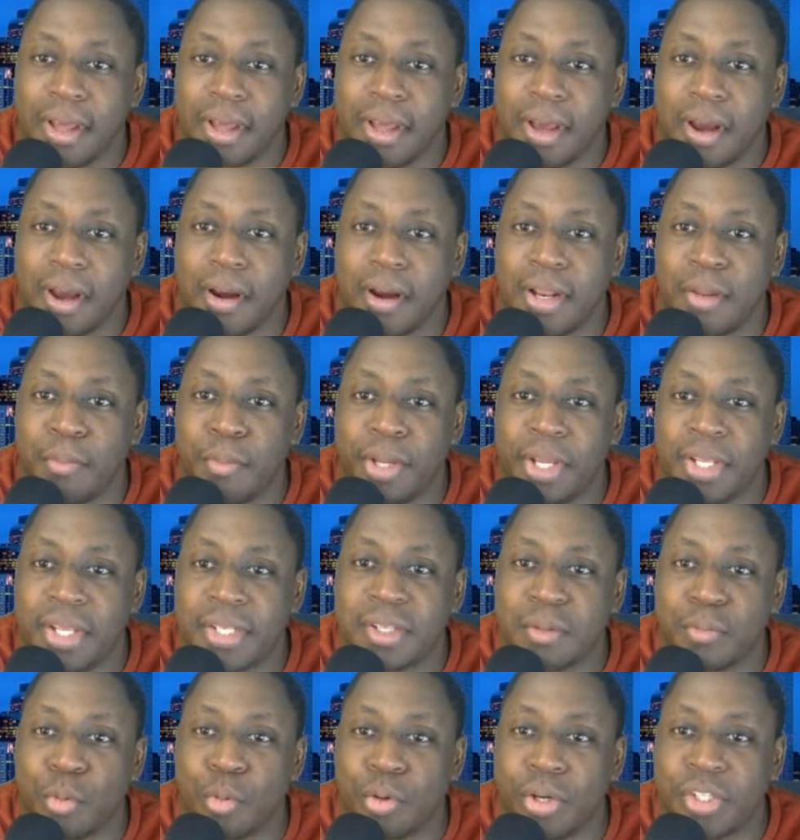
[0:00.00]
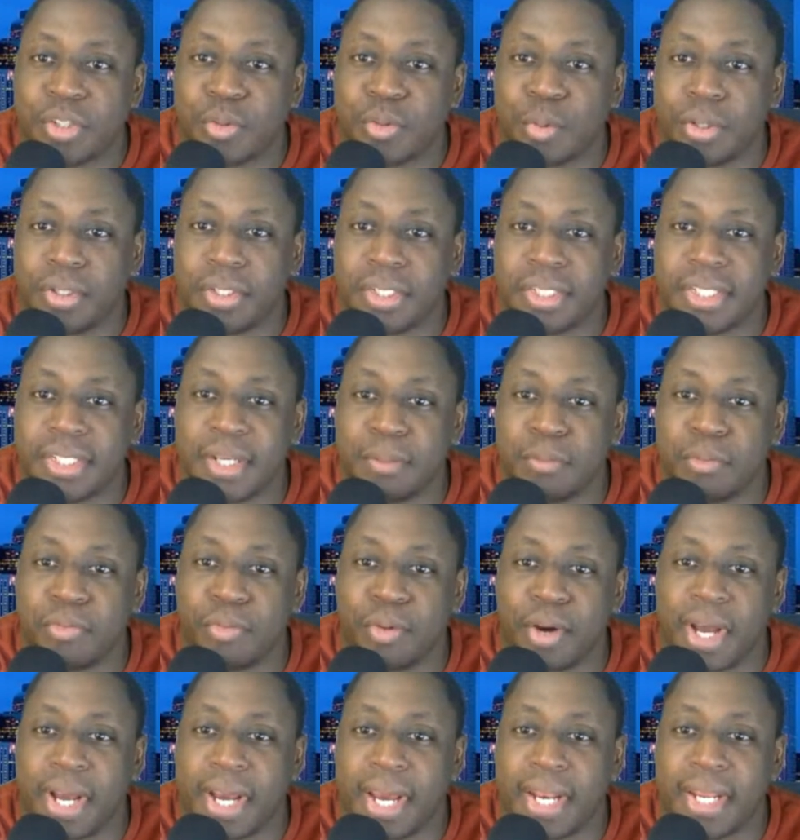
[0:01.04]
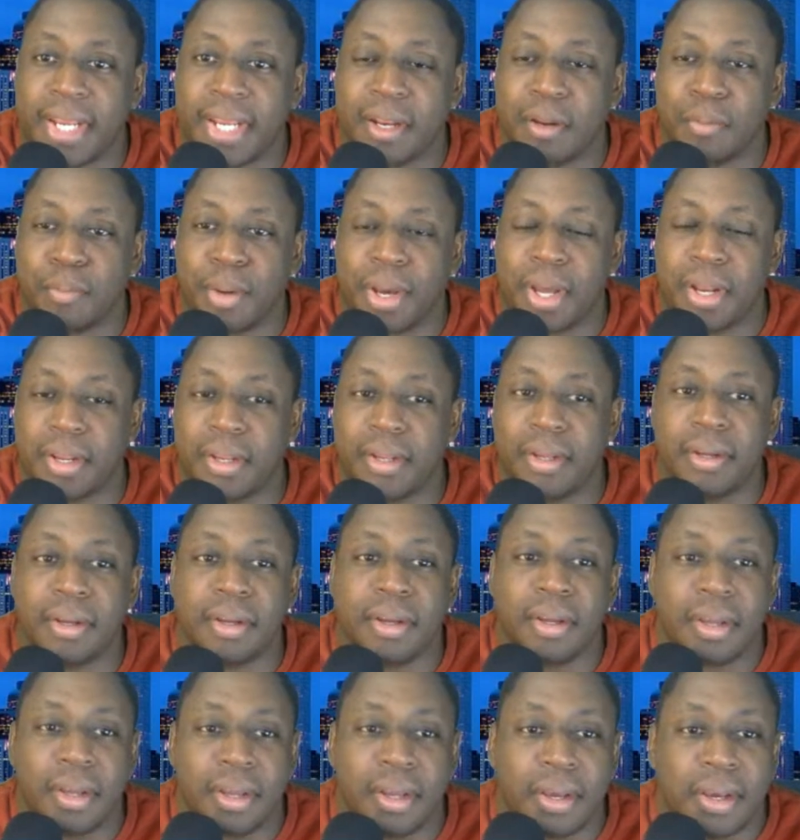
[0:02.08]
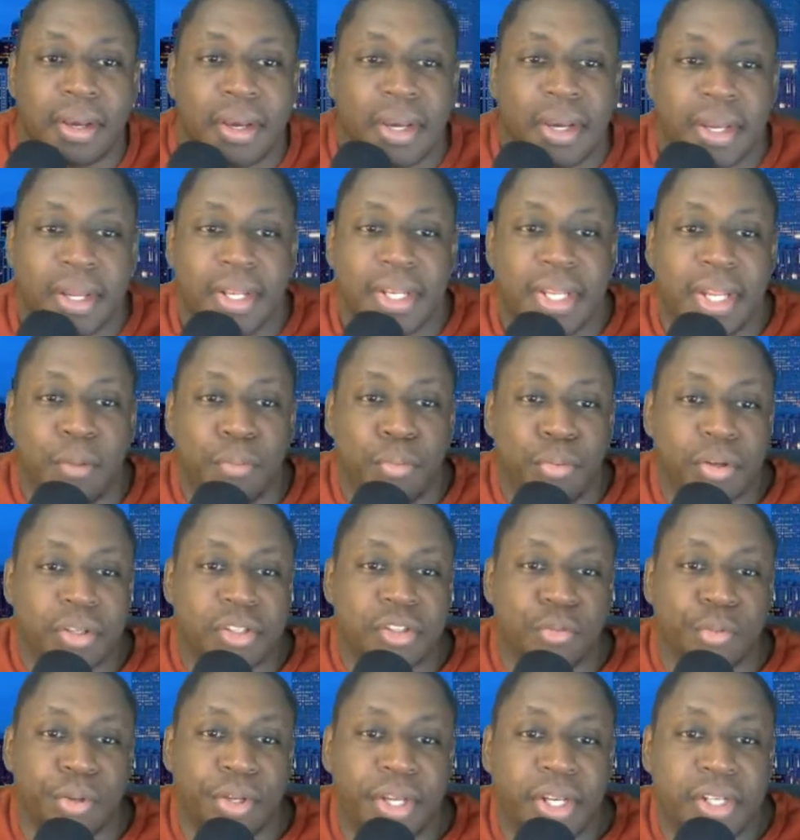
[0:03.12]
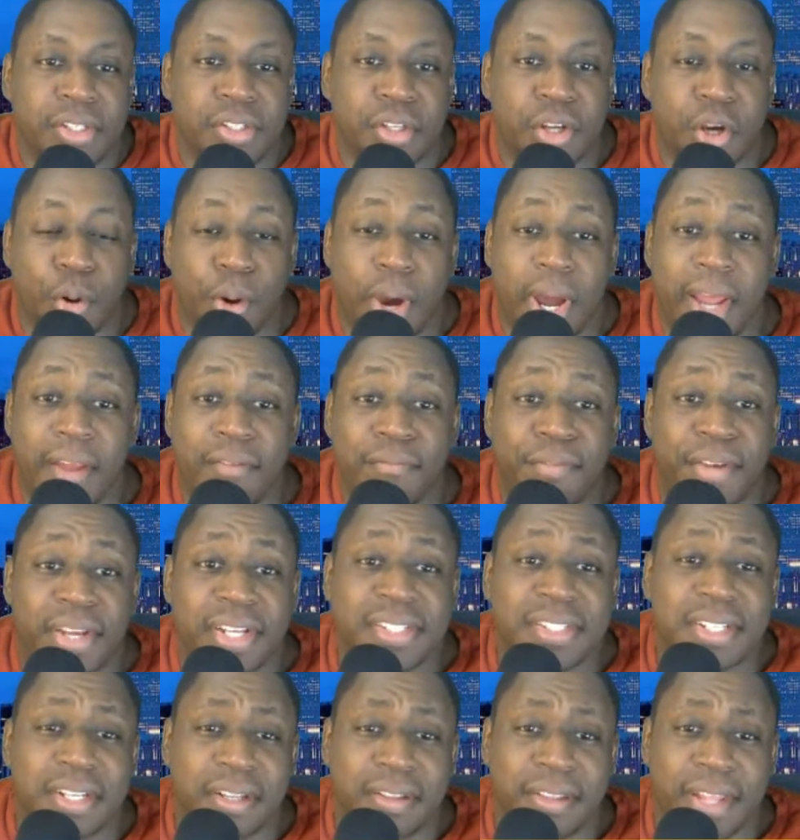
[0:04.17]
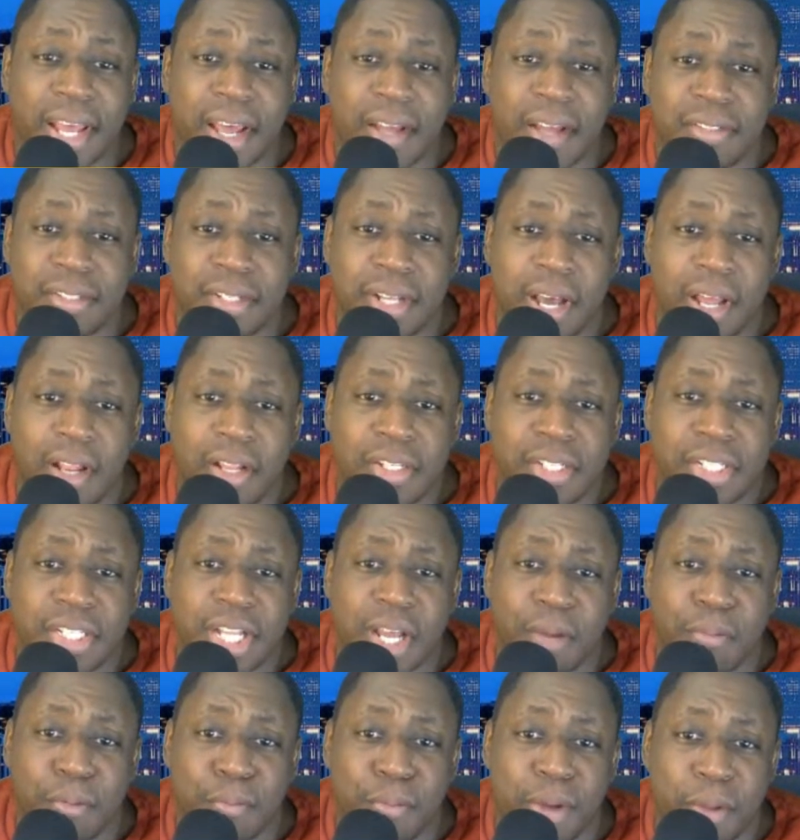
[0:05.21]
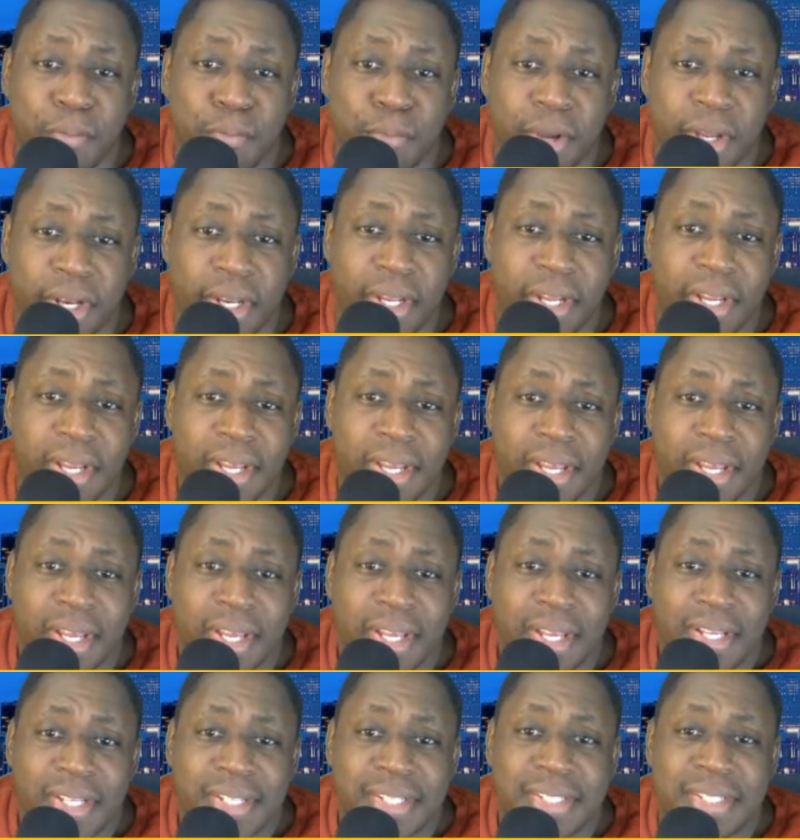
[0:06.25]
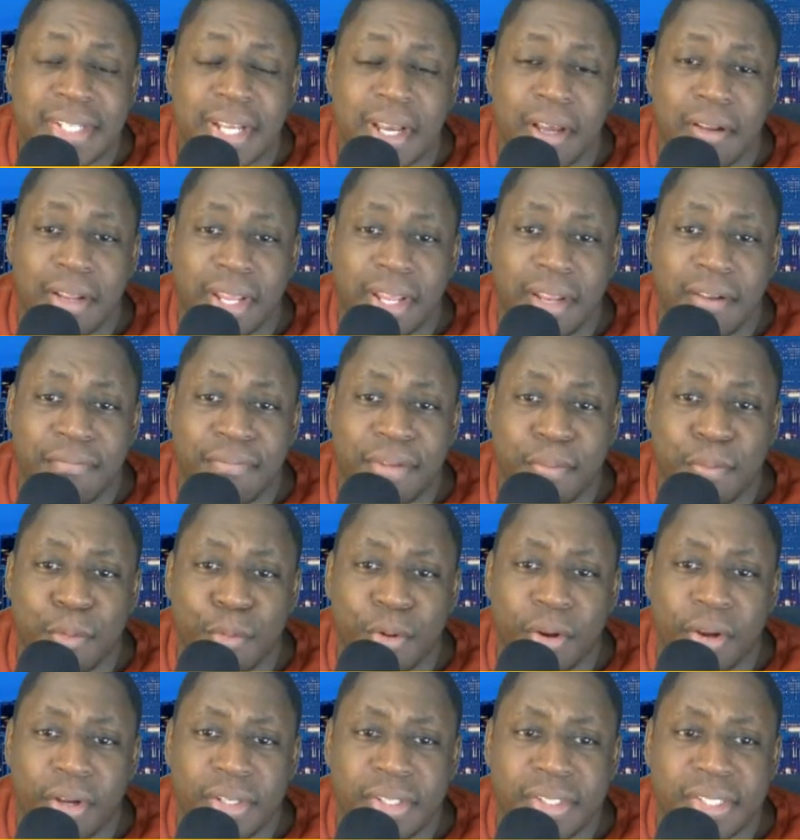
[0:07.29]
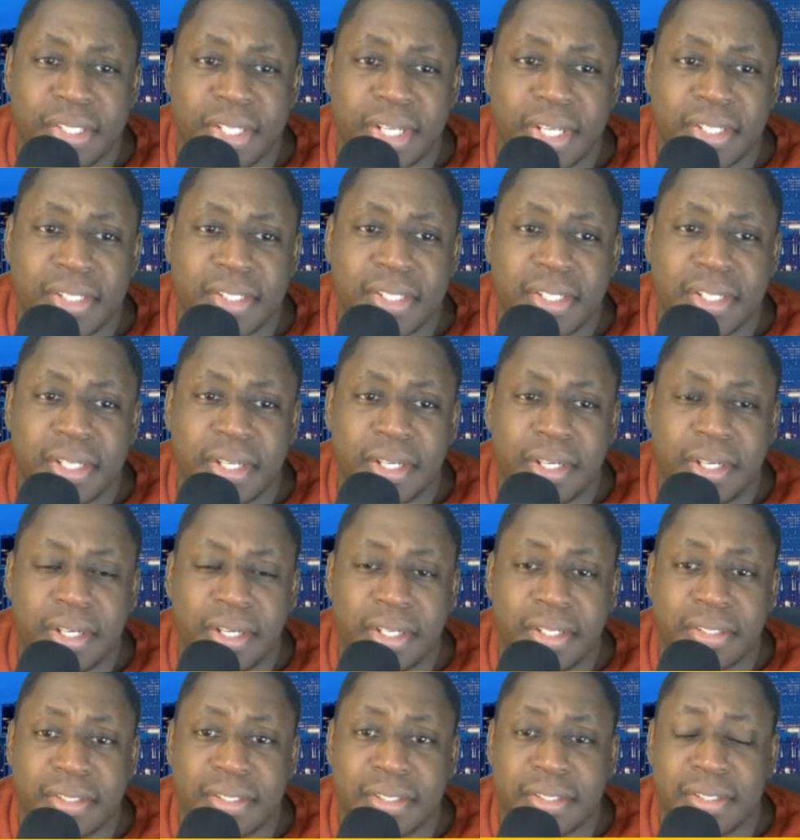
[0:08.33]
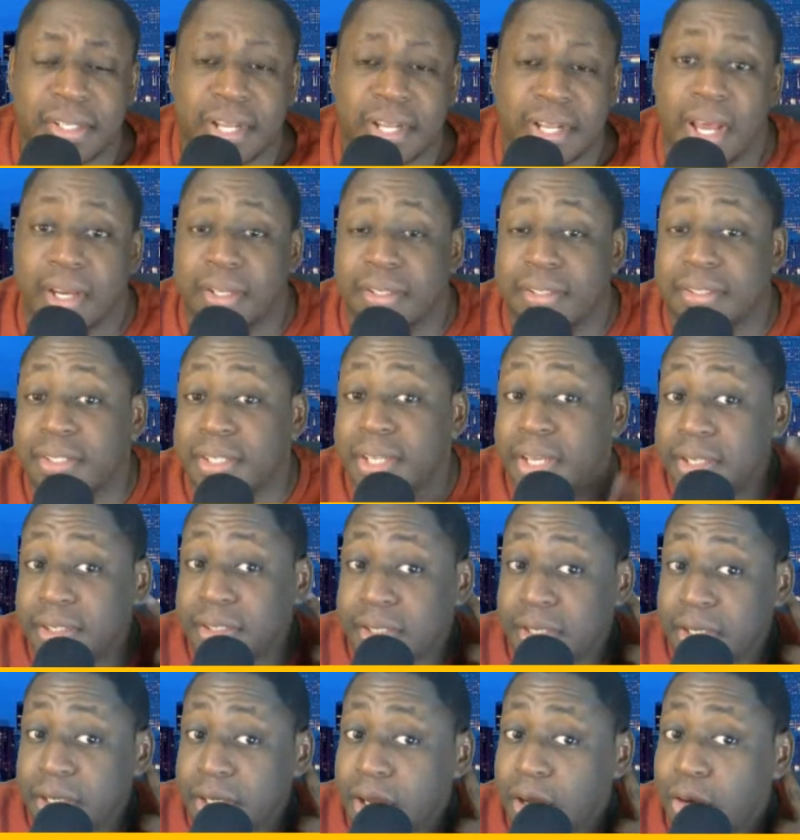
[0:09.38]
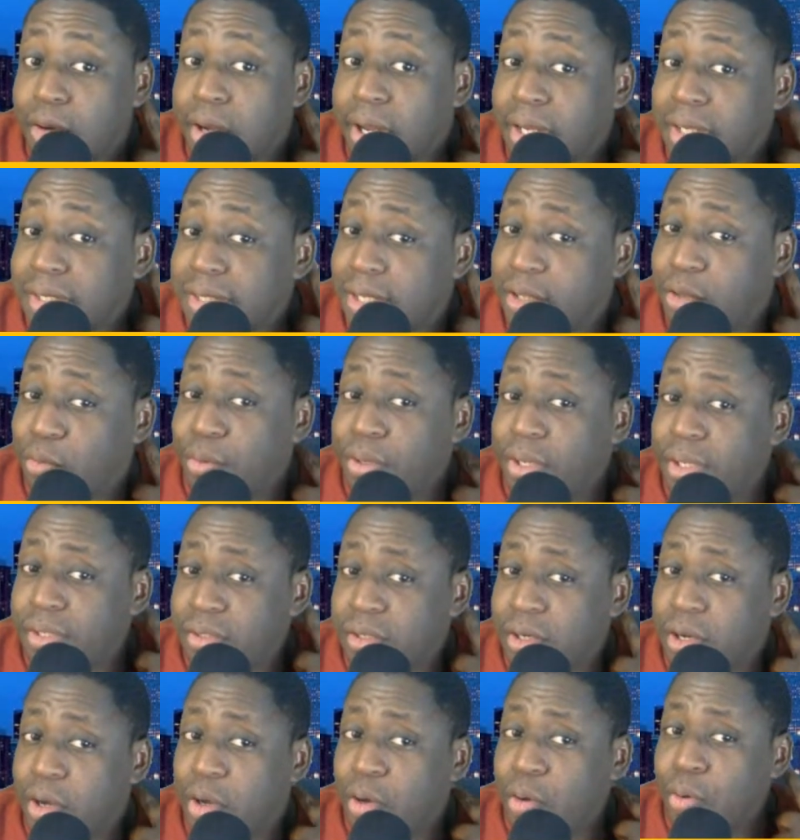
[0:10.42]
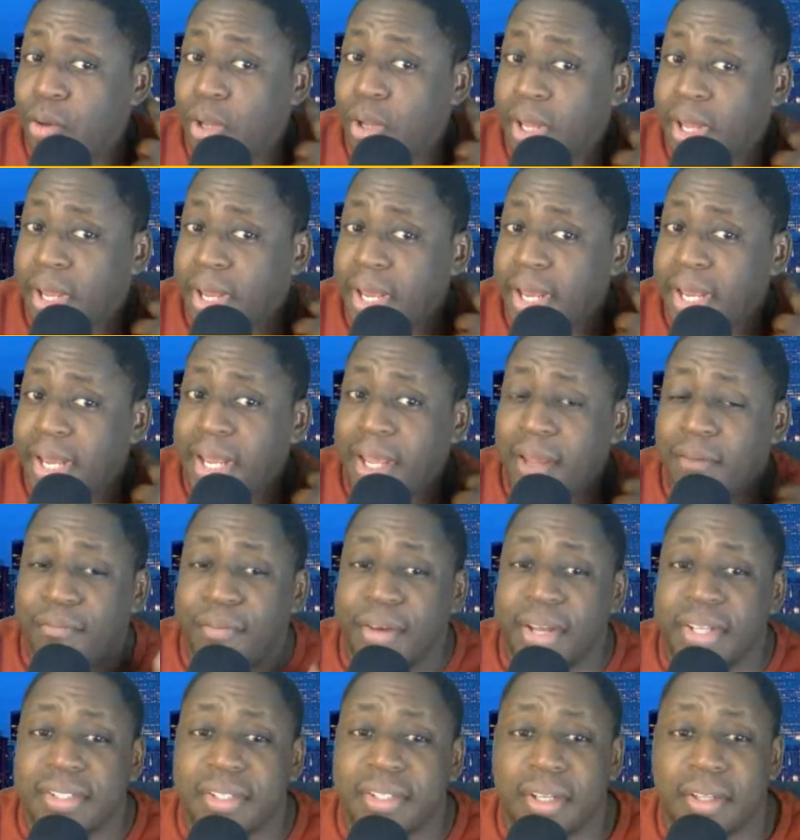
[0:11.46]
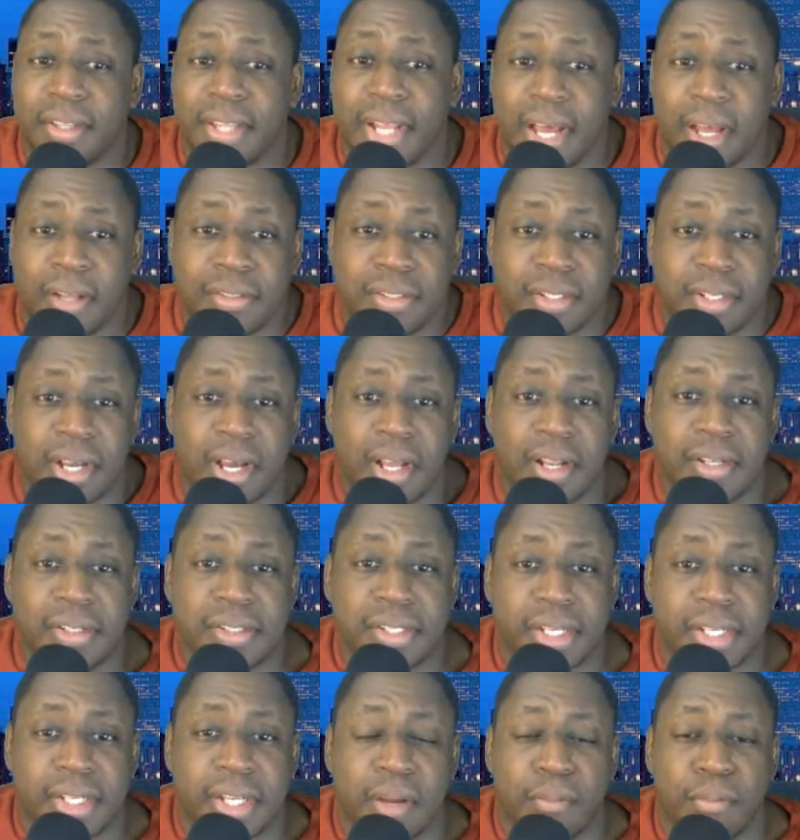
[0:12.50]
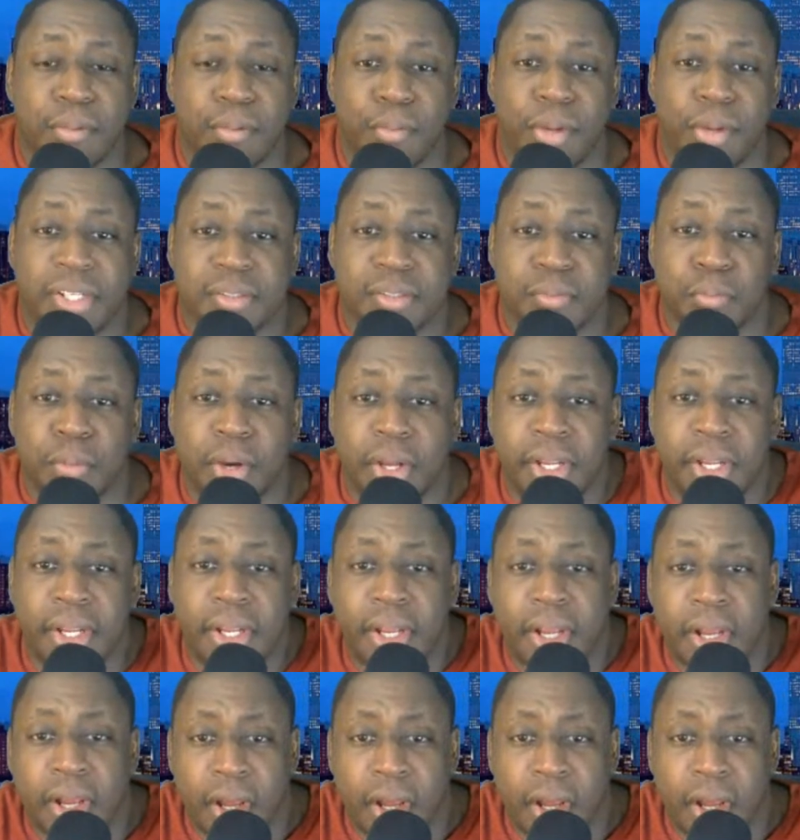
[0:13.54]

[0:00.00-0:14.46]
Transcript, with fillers: All right, let me get some more of these questions in before I got to get up out of here. D Brooks, three years ago, I invested a thousand dollars and doubled my money. Sell it February. CST is the stock. CST. Okay, he said three years ago he invested a thousand dollars and doubled his money.